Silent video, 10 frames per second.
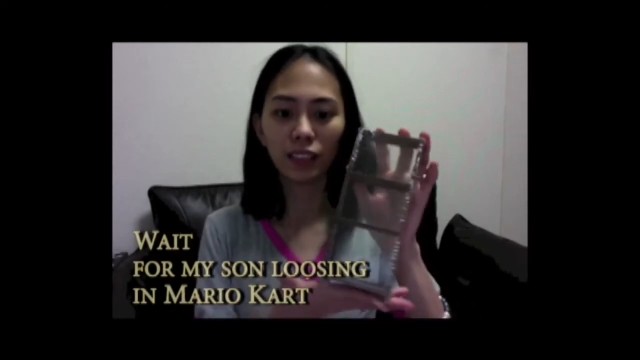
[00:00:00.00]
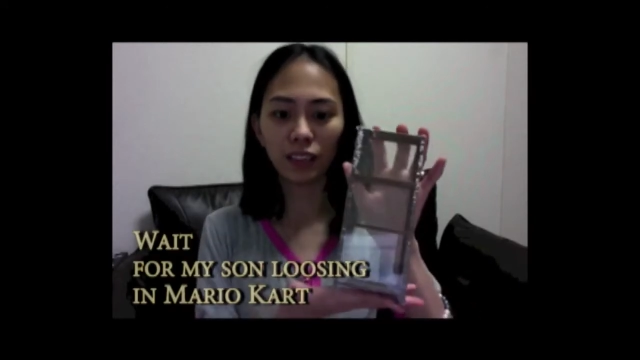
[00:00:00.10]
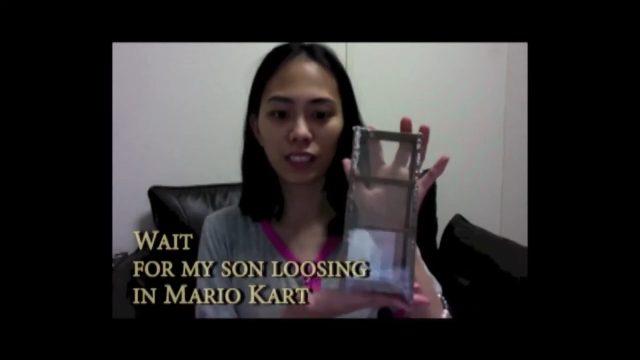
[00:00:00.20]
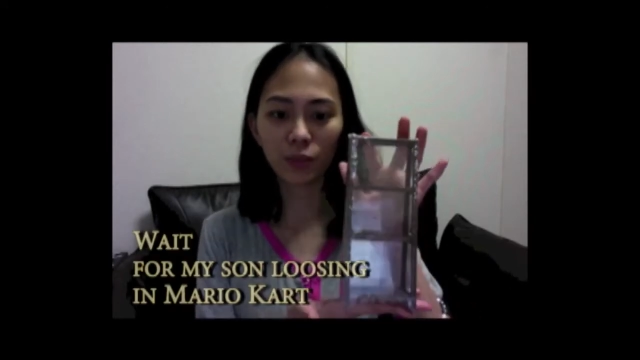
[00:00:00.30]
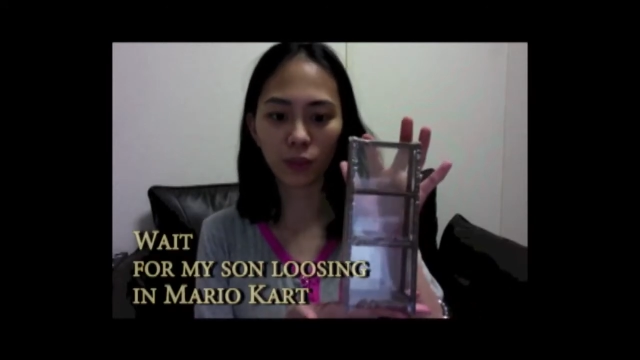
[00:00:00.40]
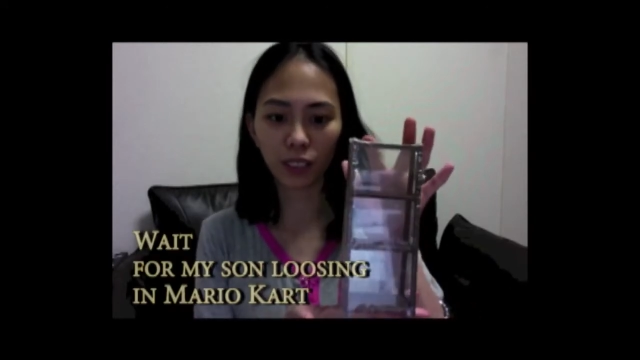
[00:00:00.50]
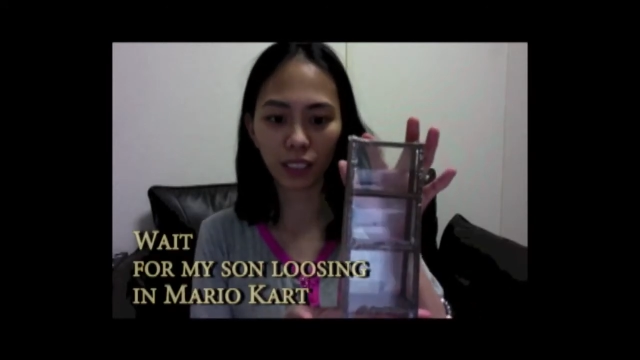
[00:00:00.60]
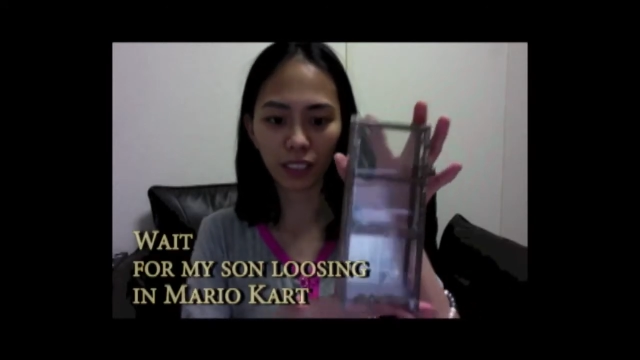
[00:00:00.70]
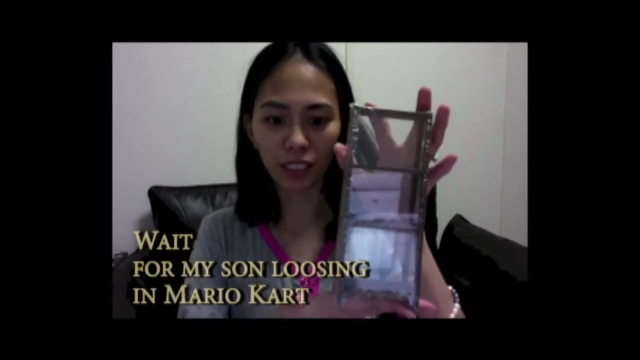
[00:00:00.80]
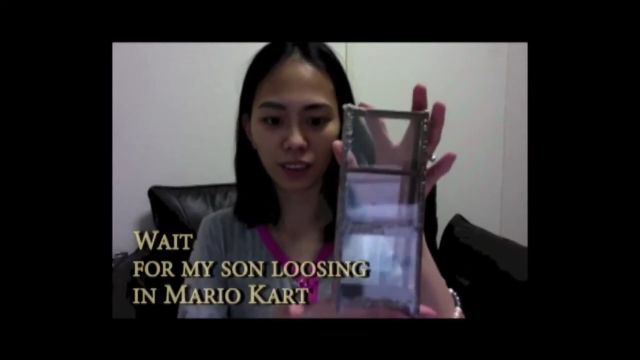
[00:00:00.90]
And
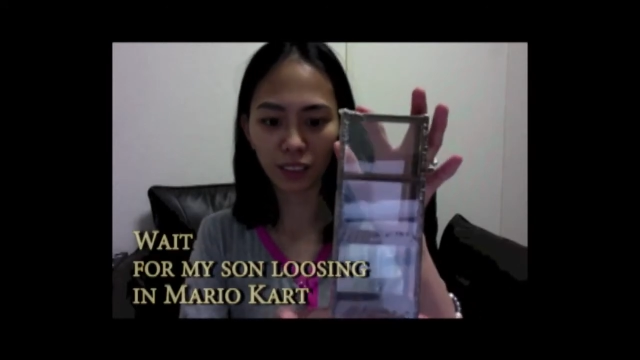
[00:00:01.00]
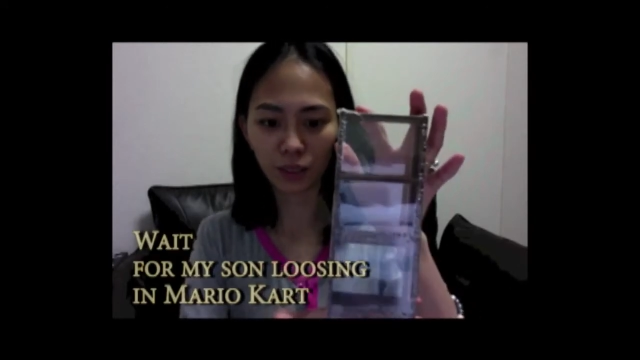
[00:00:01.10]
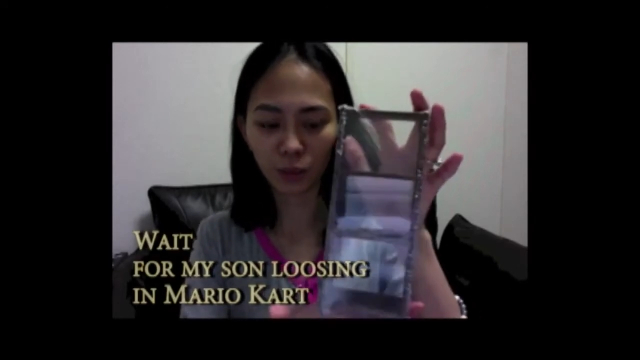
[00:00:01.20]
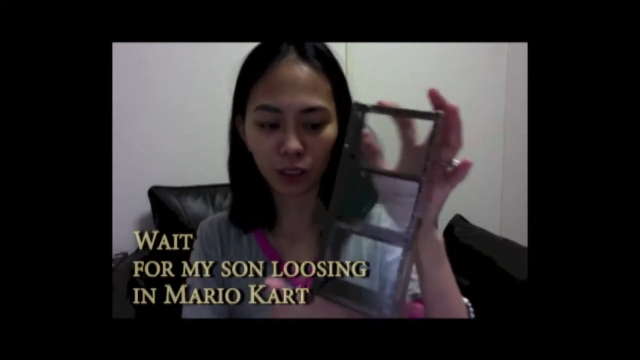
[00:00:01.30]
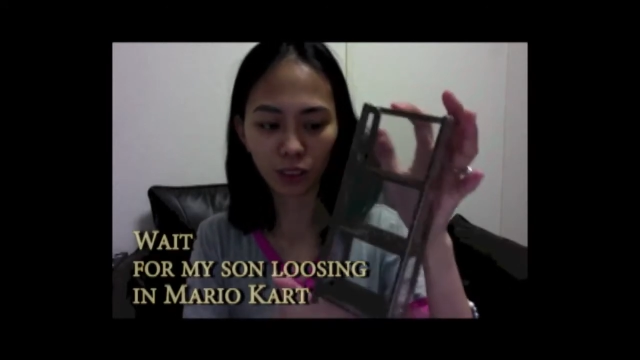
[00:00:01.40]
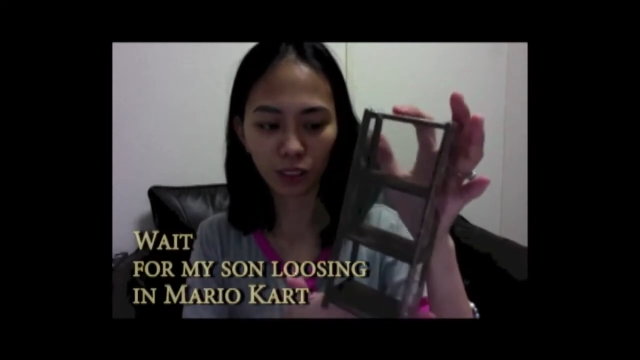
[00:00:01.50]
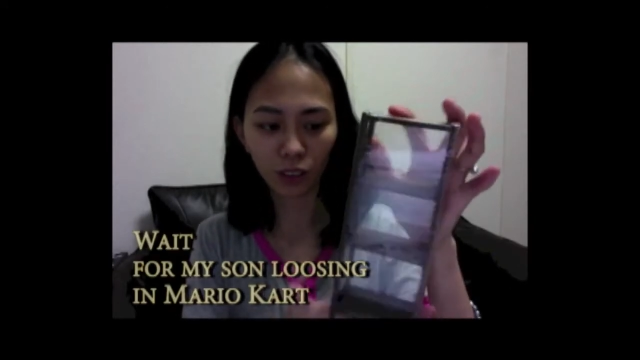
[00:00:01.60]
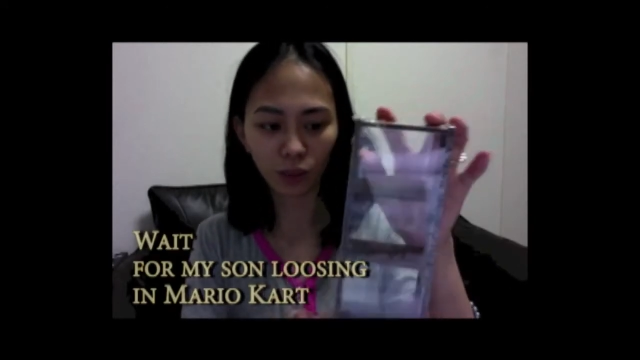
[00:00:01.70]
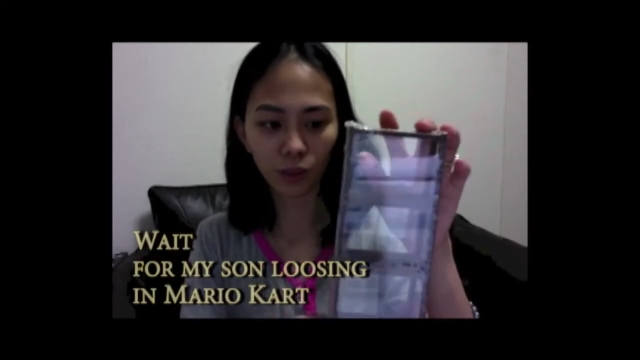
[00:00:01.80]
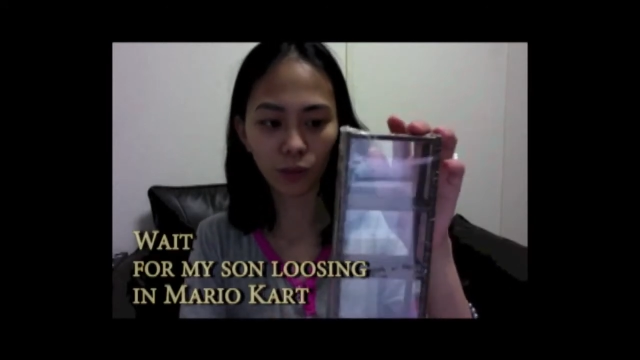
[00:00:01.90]
this one, I got this
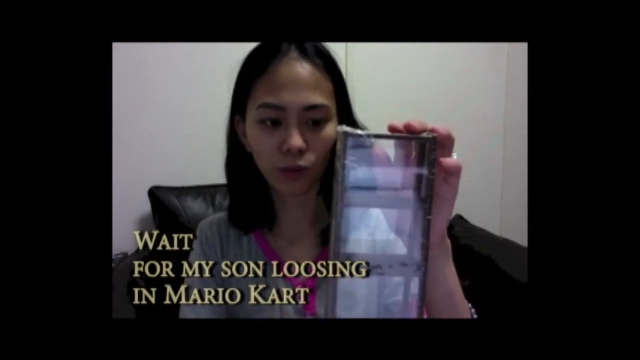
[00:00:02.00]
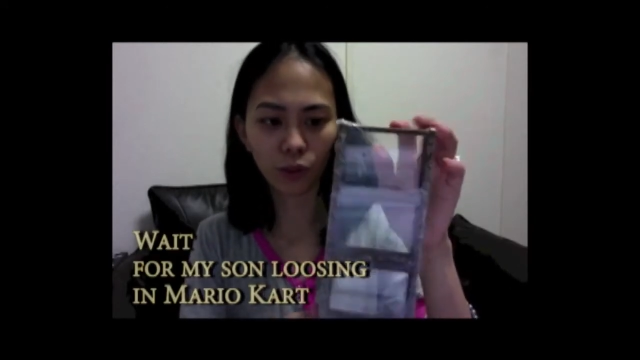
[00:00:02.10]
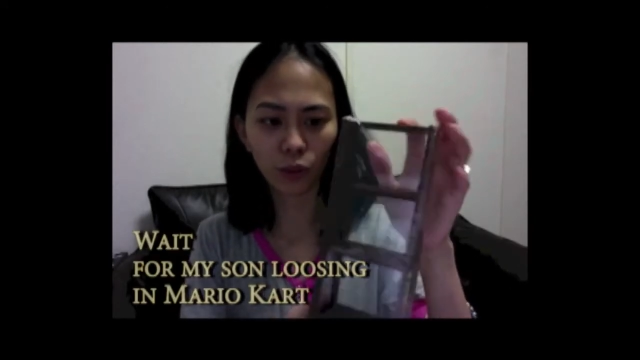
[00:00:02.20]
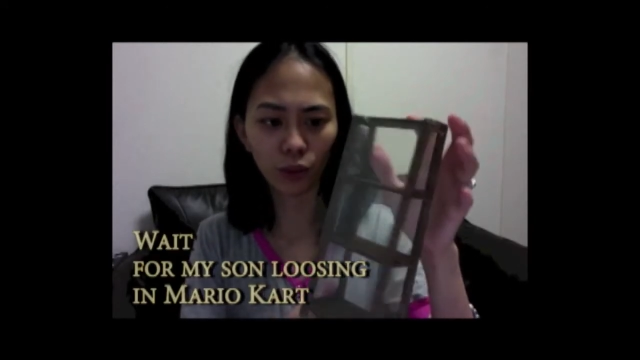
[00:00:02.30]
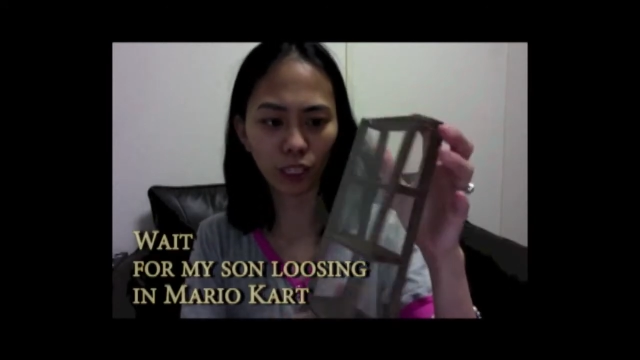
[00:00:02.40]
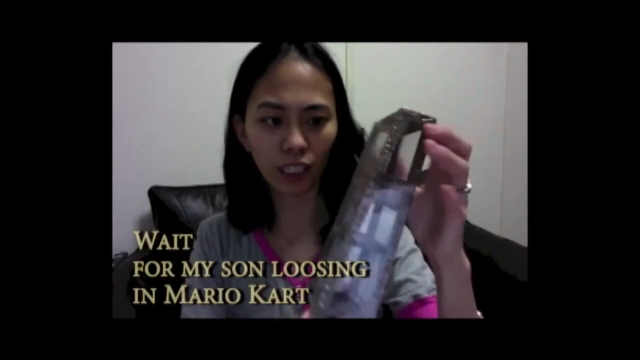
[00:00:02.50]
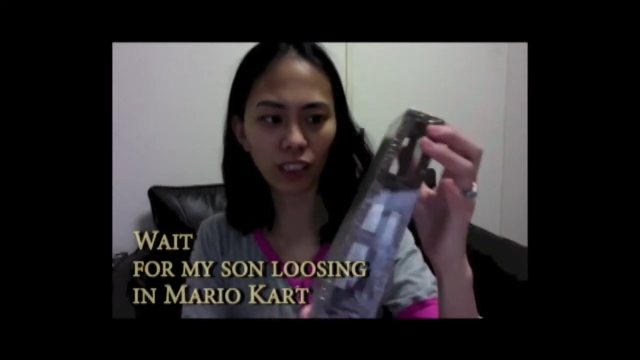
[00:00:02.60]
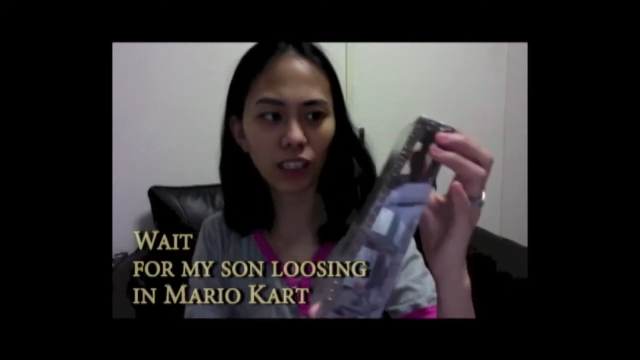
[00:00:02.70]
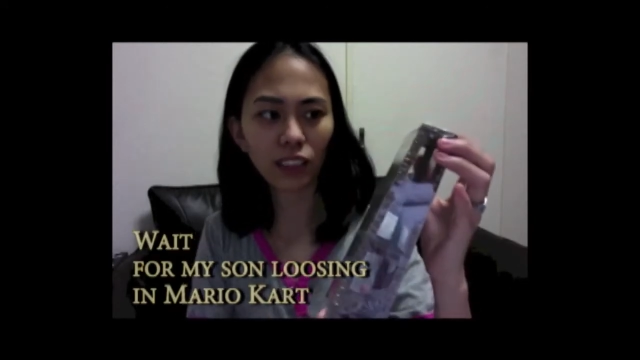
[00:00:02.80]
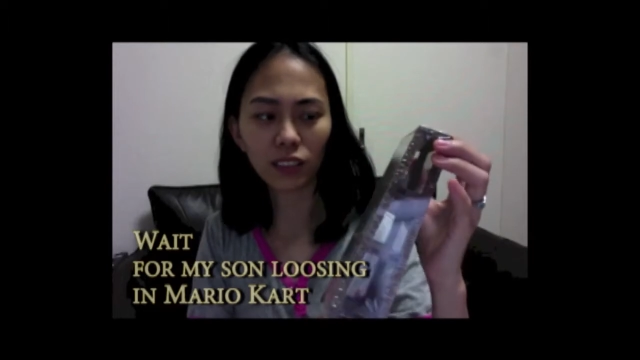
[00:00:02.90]
one too
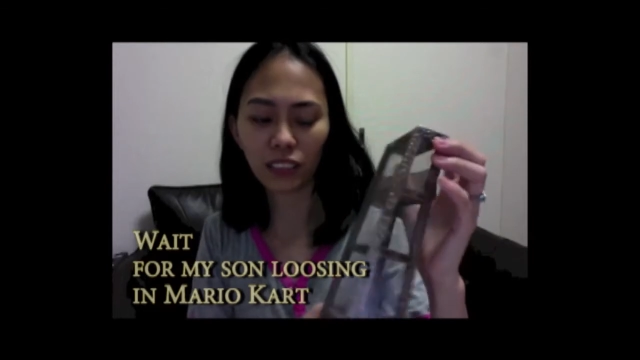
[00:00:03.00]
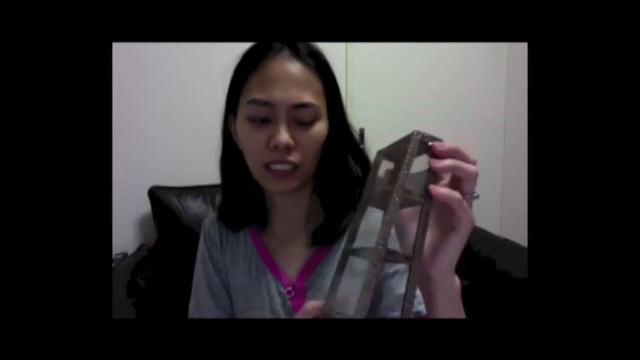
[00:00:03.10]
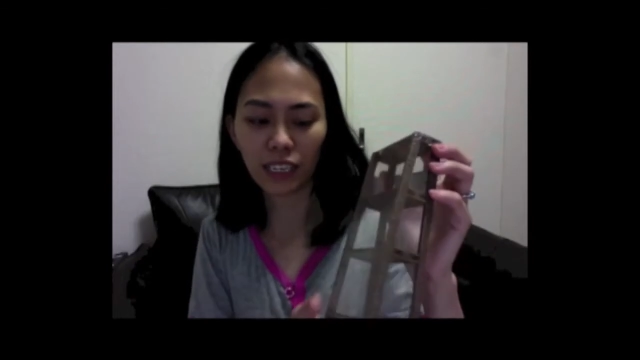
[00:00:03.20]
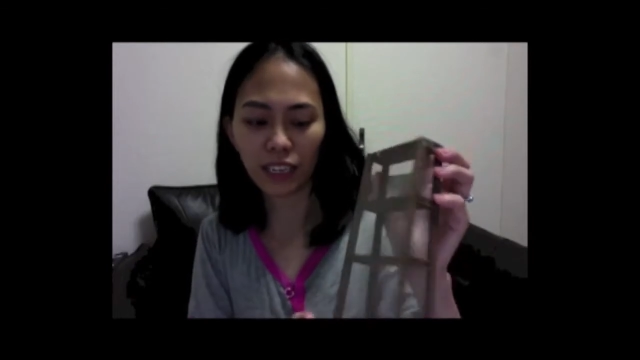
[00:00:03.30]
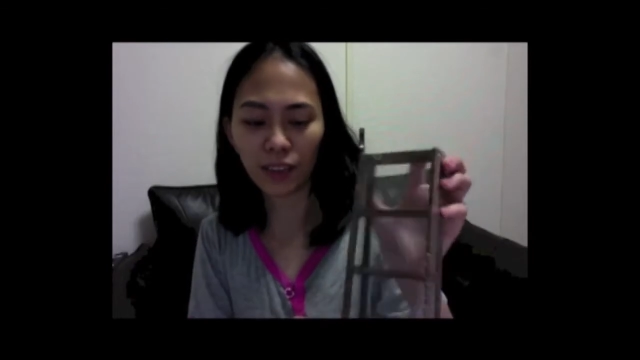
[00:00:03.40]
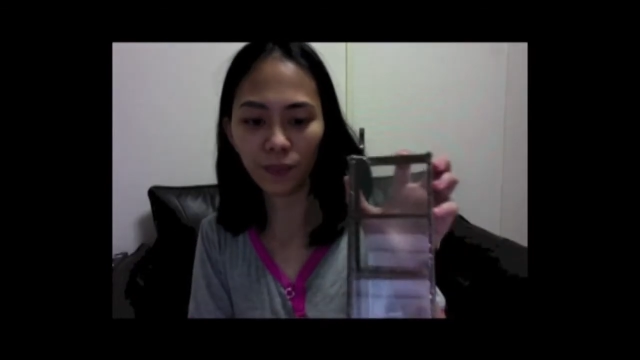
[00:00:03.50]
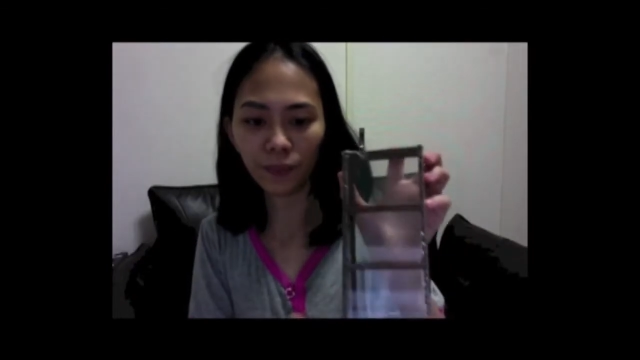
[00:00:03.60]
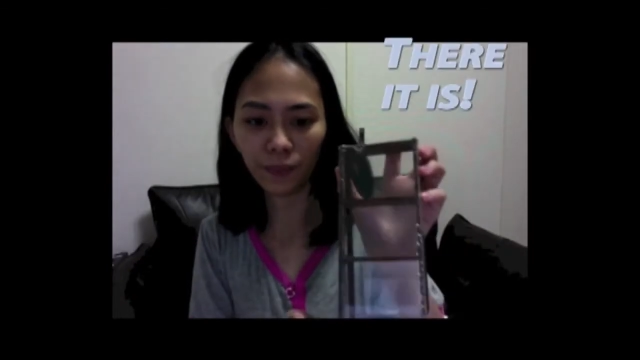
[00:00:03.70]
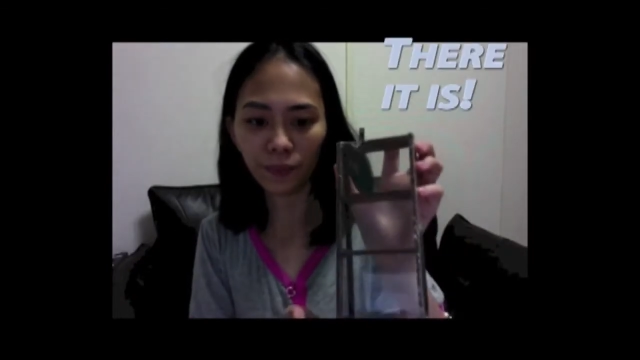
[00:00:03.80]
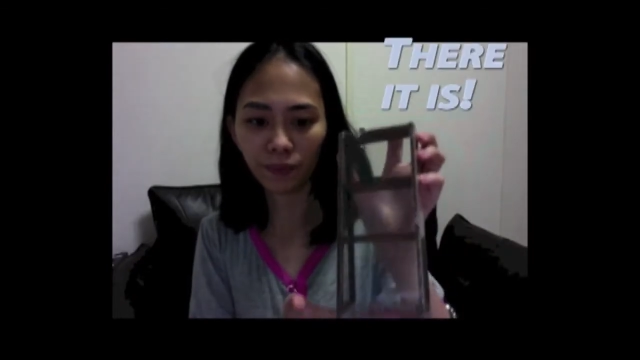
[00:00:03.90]
for 800
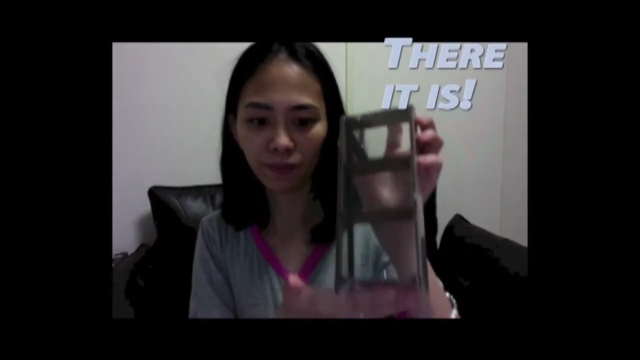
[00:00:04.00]
yen.